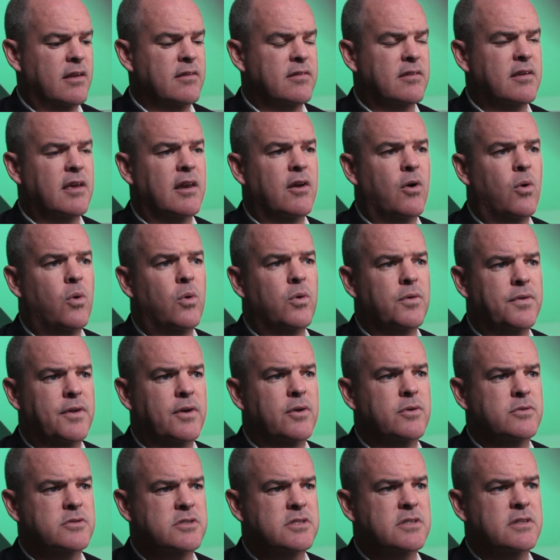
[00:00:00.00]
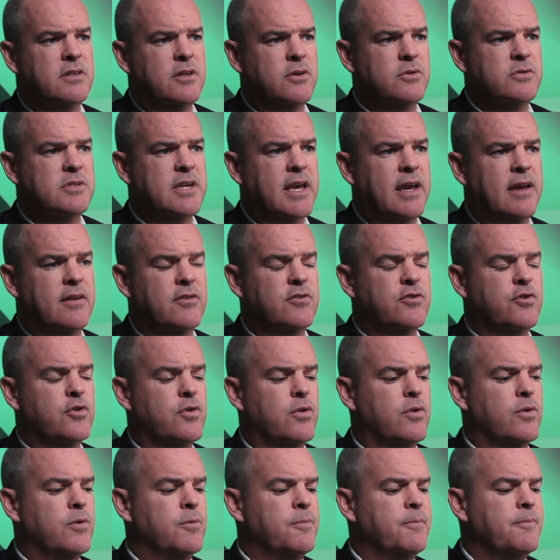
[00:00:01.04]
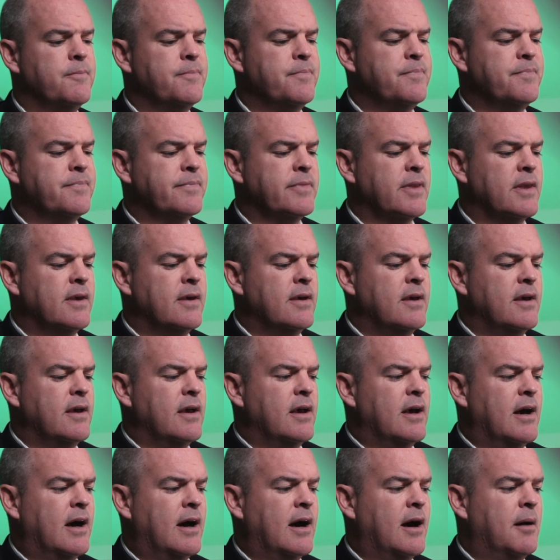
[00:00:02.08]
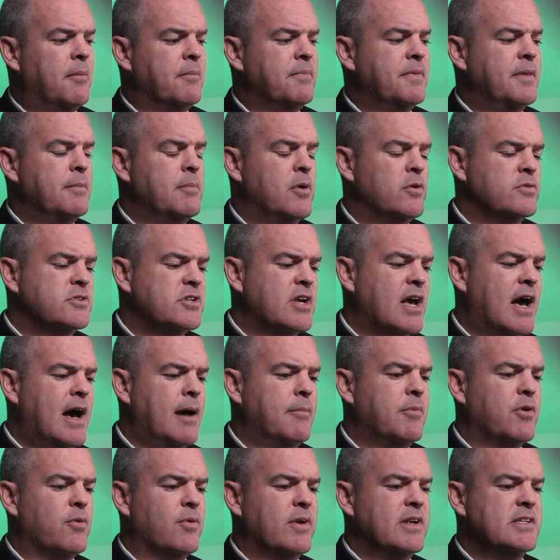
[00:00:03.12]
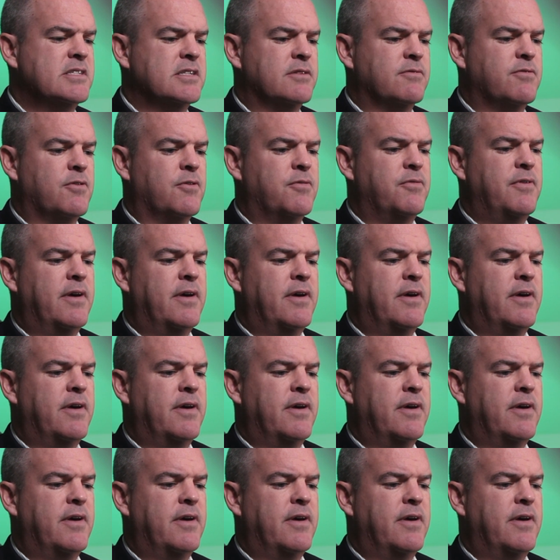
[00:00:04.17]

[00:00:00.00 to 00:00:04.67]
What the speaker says: to hold those gains true. The most common reason for